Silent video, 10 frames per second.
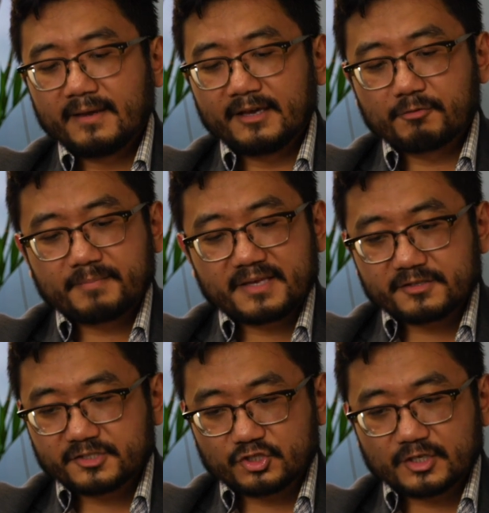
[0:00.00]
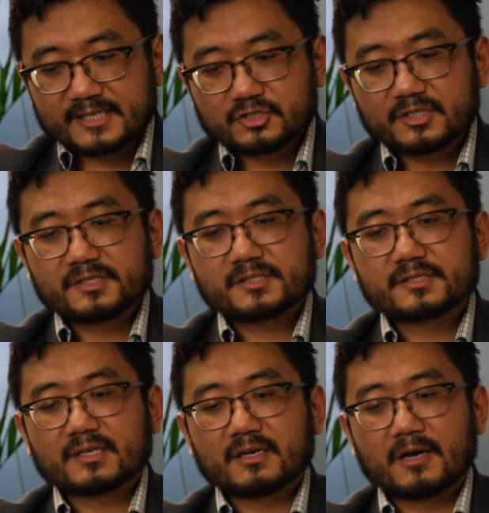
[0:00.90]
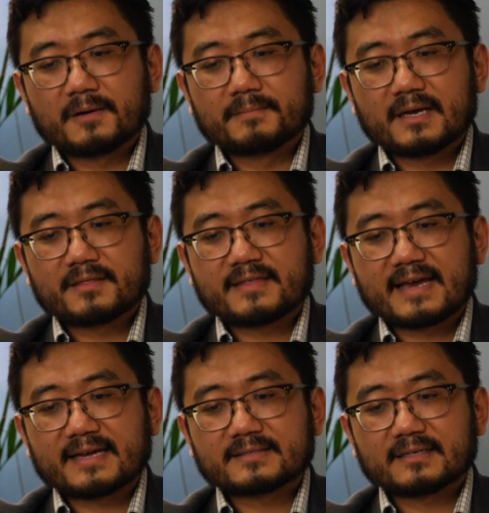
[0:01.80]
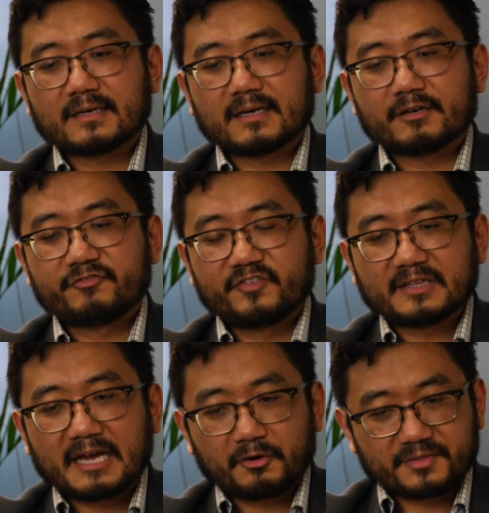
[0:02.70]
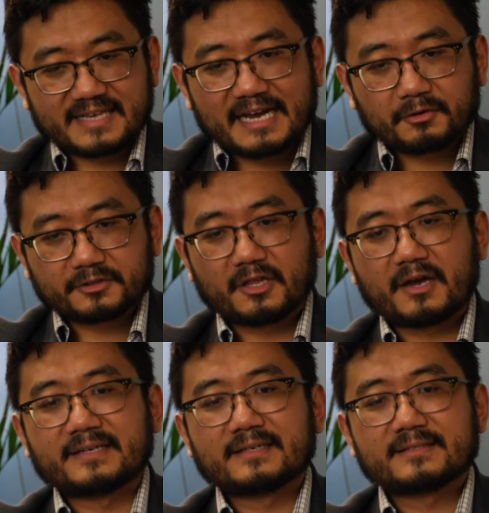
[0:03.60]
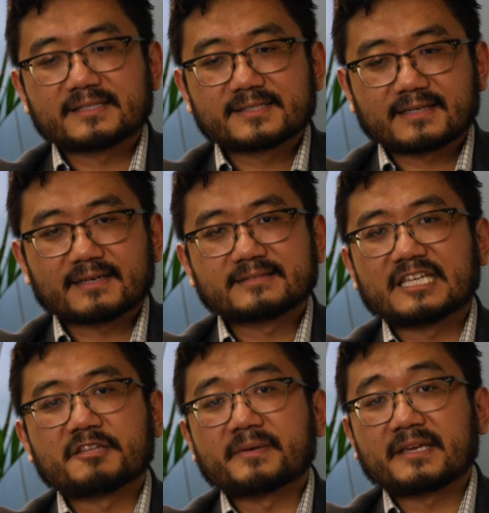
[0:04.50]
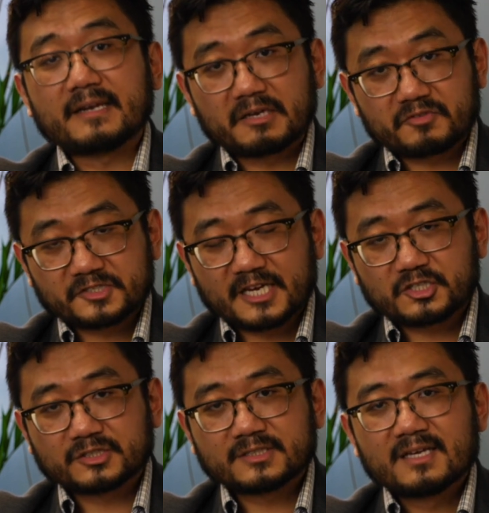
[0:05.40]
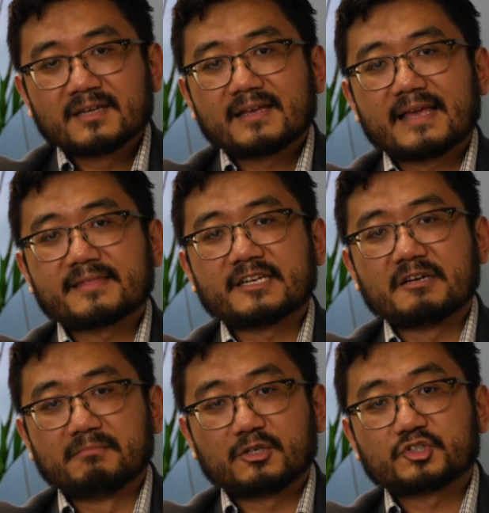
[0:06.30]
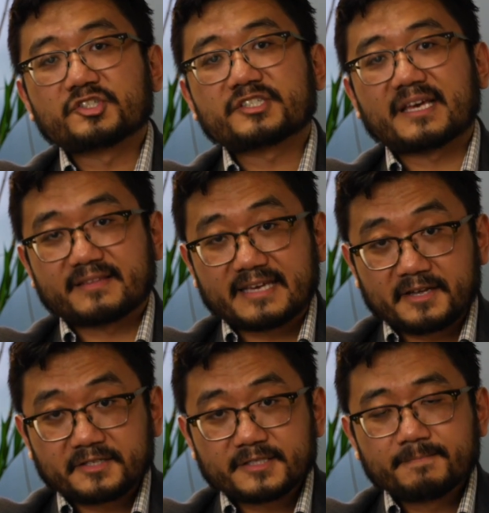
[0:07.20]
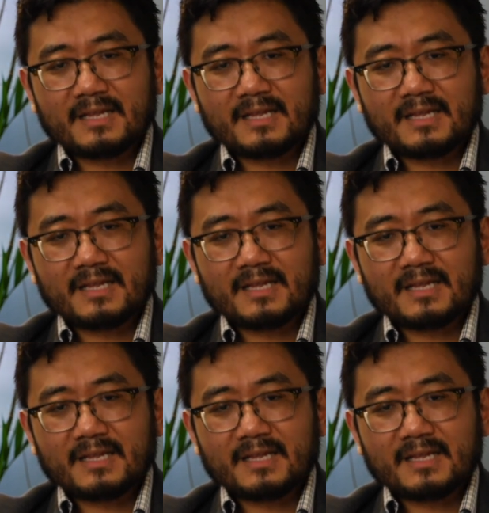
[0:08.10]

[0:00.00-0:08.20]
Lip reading: It'll be the suggestions that fill out the outline discussed at the beginning of the session, and then emergence at the end.